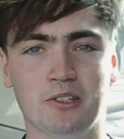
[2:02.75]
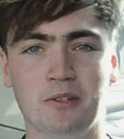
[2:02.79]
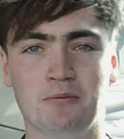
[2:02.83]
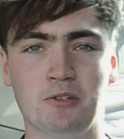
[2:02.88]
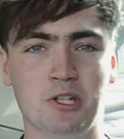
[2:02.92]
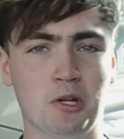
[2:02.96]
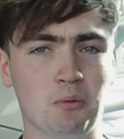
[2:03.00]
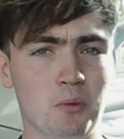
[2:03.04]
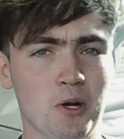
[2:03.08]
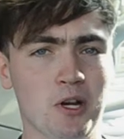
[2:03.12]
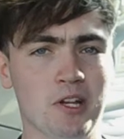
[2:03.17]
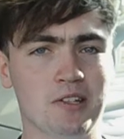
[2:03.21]
if
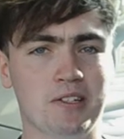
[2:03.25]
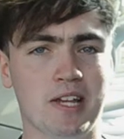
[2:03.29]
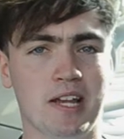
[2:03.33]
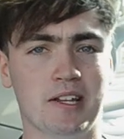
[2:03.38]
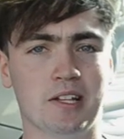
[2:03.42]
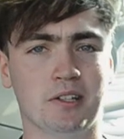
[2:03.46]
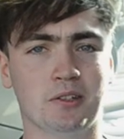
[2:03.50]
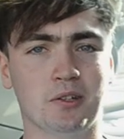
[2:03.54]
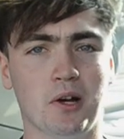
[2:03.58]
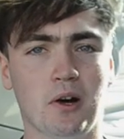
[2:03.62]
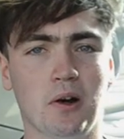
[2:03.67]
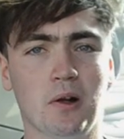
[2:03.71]
she weren't dead
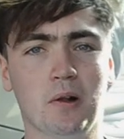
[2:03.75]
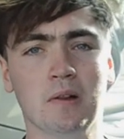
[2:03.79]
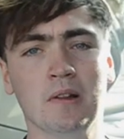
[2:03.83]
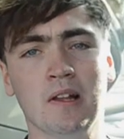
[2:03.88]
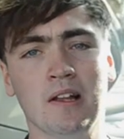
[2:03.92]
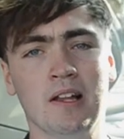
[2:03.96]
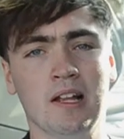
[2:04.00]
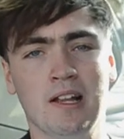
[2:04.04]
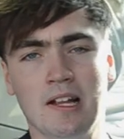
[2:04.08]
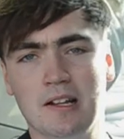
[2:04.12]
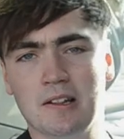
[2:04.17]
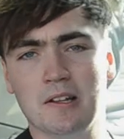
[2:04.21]
at all.
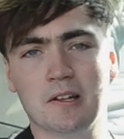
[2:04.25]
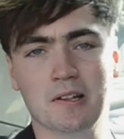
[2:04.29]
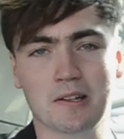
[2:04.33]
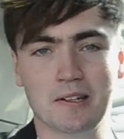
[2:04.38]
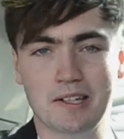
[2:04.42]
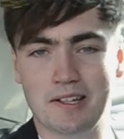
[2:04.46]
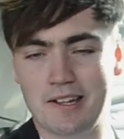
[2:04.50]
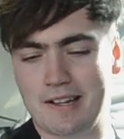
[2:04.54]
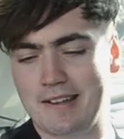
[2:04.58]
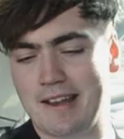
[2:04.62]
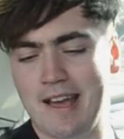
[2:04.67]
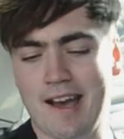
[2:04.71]
Look,
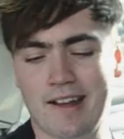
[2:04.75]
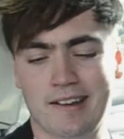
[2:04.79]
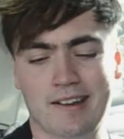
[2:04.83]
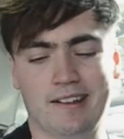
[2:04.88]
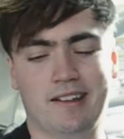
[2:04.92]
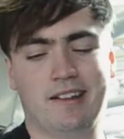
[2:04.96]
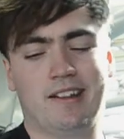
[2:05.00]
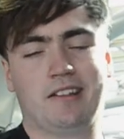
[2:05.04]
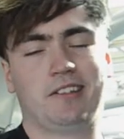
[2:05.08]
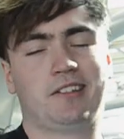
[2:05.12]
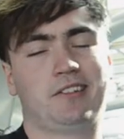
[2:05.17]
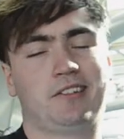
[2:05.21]

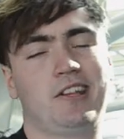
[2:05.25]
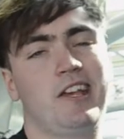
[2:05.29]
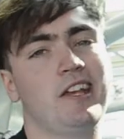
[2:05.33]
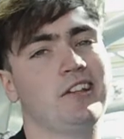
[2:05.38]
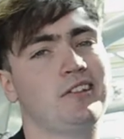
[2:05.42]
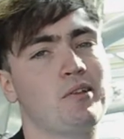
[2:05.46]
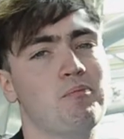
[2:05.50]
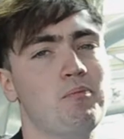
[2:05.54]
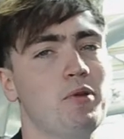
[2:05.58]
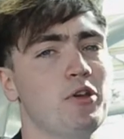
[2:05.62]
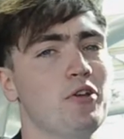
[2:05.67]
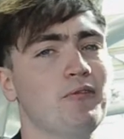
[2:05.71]
Nan, I says,
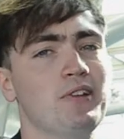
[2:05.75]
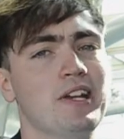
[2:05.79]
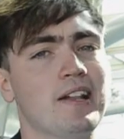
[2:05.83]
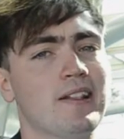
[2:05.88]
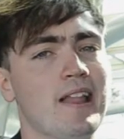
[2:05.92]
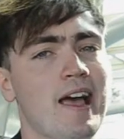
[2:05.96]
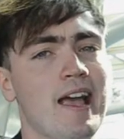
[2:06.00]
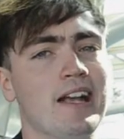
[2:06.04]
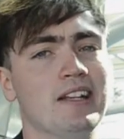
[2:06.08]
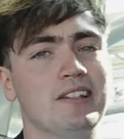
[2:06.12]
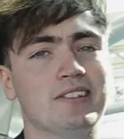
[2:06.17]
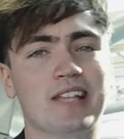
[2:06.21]
I'm moving her
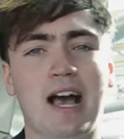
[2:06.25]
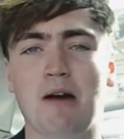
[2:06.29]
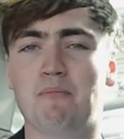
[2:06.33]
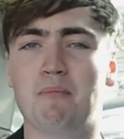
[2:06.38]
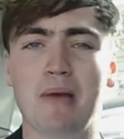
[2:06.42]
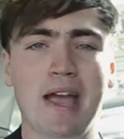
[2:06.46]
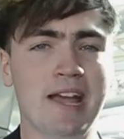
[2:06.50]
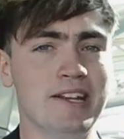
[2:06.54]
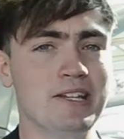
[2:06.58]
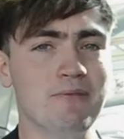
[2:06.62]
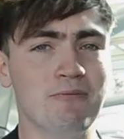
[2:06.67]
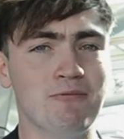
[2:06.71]
legs. I
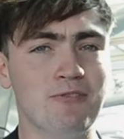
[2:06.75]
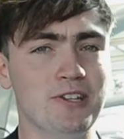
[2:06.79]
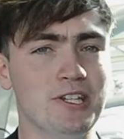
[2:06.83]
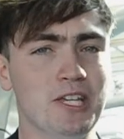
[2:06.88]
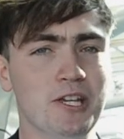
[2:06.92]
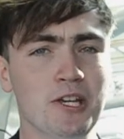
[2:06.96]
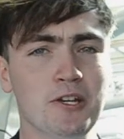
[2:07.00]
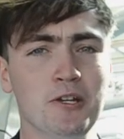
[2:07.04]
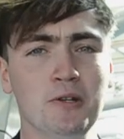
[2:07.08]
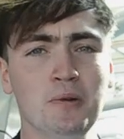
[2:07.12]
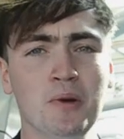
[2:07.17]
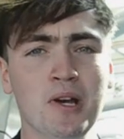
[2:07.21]
made him for
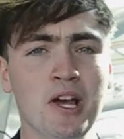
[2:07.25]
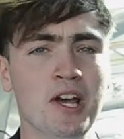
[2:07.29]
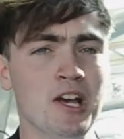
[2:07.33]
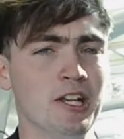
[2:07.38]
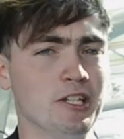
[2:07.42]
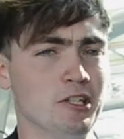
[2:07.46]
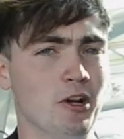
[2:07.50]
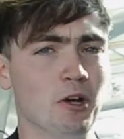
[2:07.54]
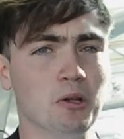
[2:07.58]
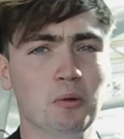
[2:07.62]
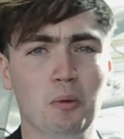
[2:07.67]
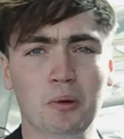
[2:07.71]
you.
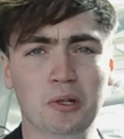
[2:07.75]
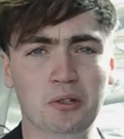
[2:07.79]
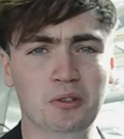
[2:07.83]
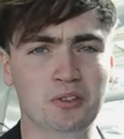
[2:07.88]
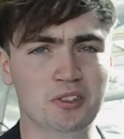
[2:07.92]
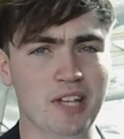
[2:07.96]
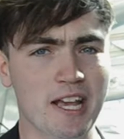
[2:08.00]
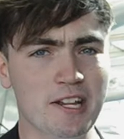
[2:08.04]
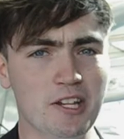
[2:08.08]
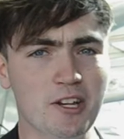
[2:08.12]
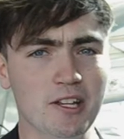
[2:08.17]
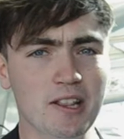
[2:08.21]
You're the one who
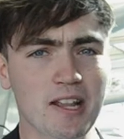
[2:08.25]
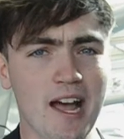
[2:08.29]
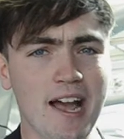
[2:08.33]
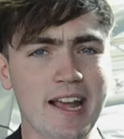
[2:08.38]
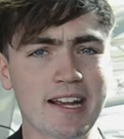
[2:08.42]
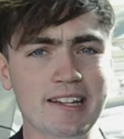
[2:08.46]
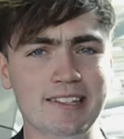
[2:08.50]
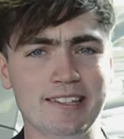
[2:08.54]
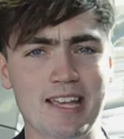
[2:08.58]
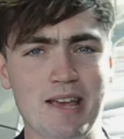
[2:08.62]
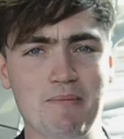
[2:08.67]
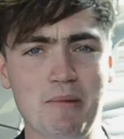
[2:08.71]
said you
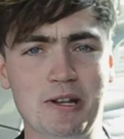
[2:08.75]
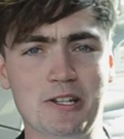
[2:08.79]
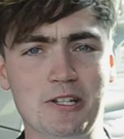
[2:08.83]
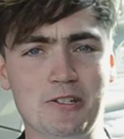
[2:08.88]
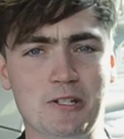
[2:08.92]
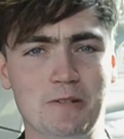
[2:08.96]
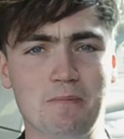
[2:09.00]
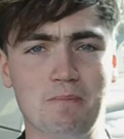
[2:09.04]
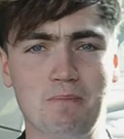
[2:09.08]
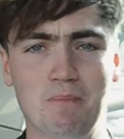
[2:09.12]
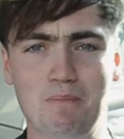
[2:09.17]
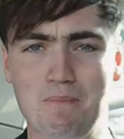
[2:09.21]
liked him, and
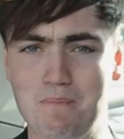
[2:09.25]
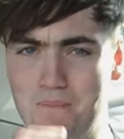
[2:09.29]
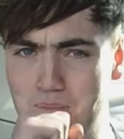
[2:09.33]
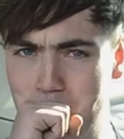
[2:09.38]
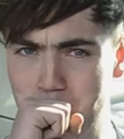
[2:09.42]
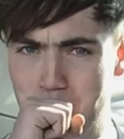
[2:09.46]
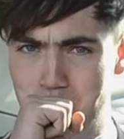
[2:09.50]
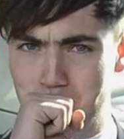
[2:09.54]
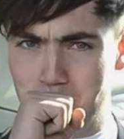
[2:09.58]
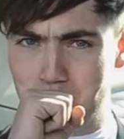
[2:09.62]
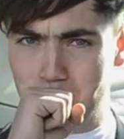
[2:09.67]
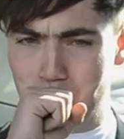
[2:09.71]

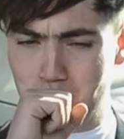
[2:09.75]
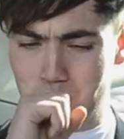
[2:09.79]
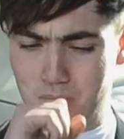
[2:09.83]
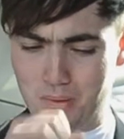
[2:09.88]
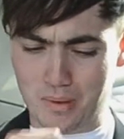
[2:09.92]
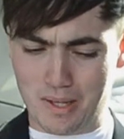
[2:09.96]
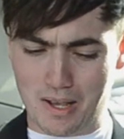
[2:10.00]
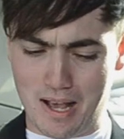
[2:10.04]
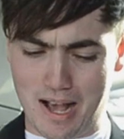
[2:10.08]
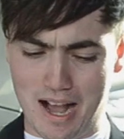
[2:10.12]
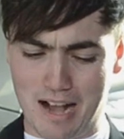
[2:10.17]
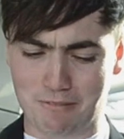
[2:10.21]

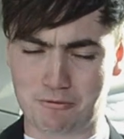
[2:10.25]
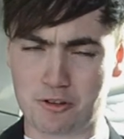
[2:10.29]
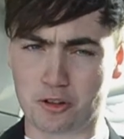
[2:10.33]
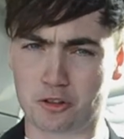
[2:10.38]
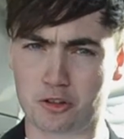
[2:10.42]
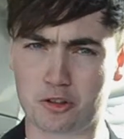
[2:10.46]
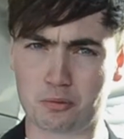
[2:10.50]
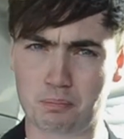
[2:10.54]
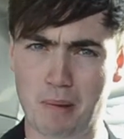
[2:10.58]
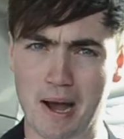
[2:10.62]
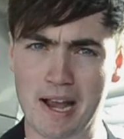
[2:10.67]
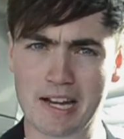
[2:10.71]
I've just
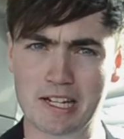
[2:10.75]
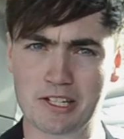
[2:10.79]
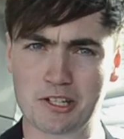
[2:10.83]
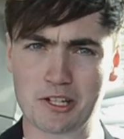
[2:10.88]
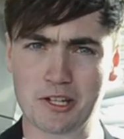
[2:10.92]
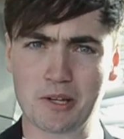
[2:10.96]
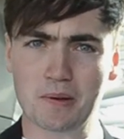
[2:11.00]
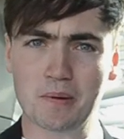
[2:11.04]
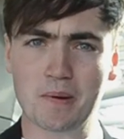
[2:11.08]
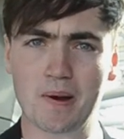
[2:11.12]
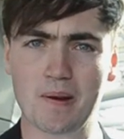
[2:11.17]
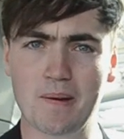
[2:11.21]
spiked
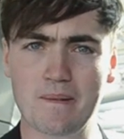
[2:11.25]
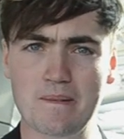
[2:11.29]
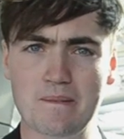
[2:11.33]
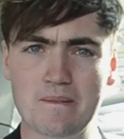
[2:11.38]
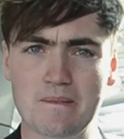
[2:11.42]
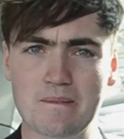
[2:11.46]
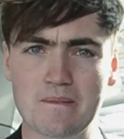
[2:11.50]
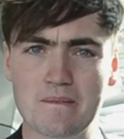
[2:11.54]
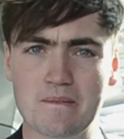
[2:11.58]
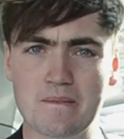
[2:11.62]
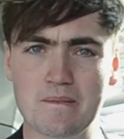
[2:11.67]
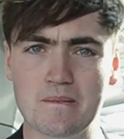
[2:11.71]
you.
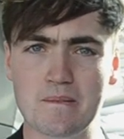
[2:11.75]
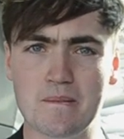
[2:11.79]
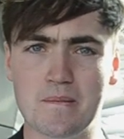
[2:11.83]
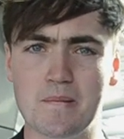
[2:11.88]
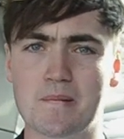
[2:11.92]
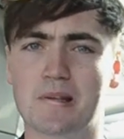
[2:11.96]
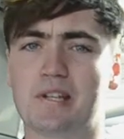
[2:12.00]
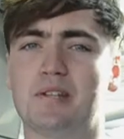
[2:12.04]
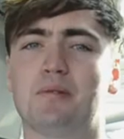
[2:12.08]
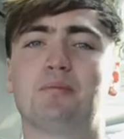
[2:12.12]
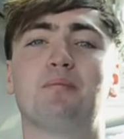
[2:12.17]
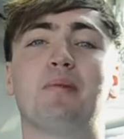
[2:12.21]

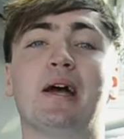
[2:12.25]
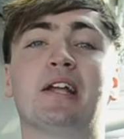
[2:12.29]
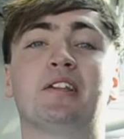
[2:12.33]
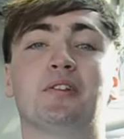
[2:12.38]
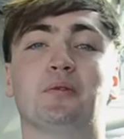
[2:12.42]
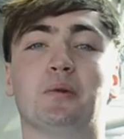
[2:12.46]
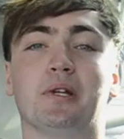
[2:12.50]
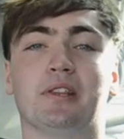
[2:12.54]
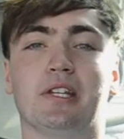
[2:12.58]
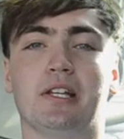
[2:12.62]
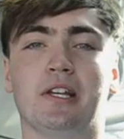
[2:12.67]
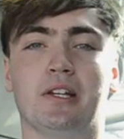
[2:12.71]
He's better
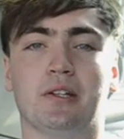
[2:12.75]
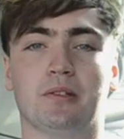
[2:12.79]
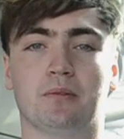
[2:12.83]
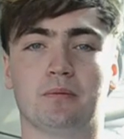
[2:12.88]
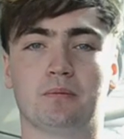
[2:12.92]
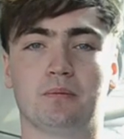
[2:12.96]
with you.